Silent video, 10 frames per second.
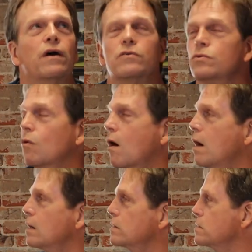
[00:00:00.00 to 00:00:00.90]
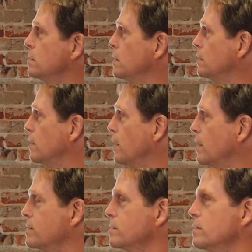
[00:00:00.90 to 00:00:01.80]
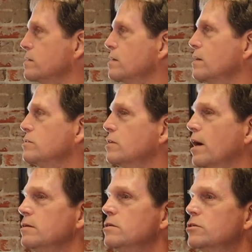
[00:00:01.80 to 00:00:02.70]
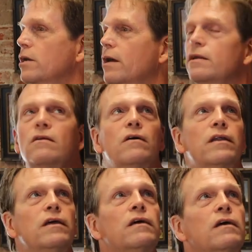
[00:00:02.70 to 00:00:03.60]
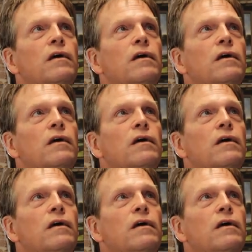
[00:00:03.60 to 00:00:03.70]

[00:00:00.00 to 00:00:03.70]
those rocks, that has the sunshine shining on it.